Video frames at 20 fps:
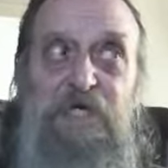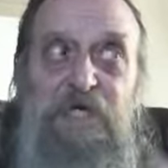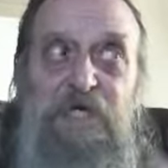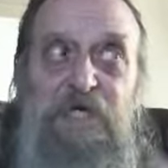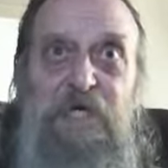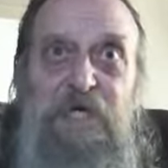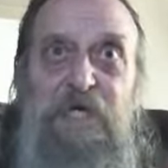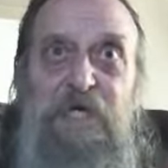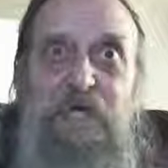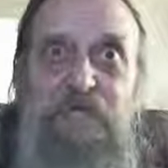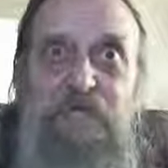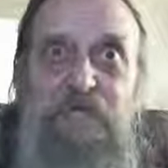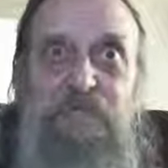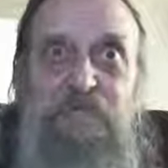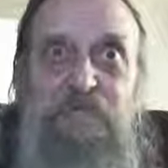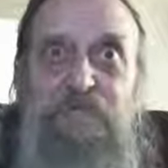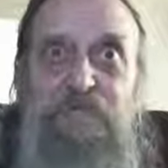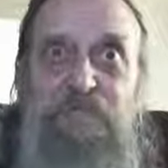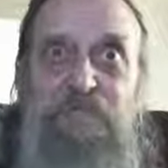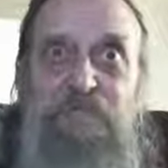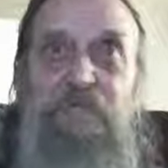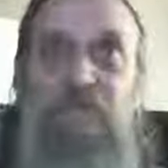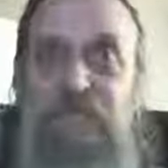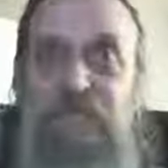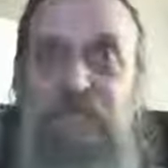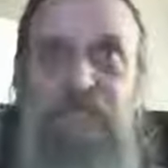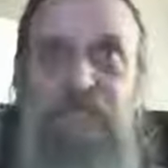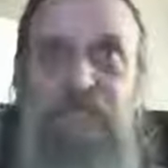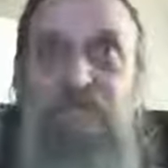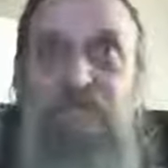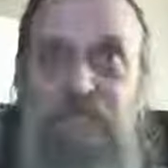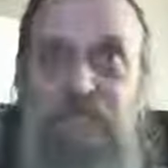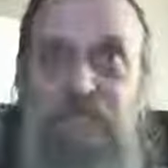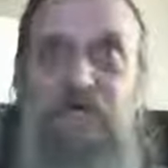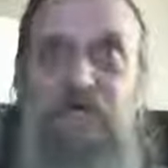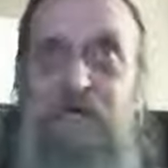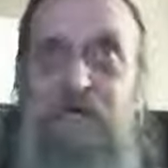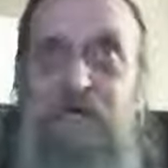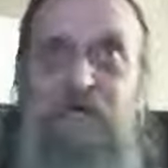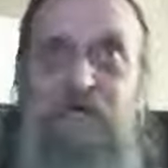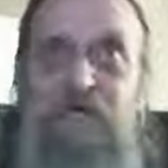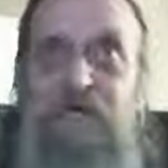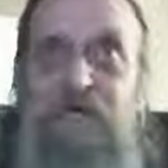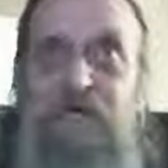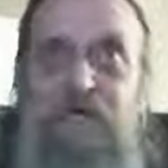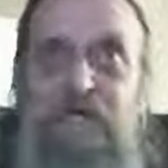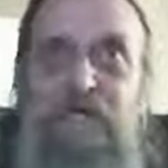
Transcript: Now, I used to believe in God.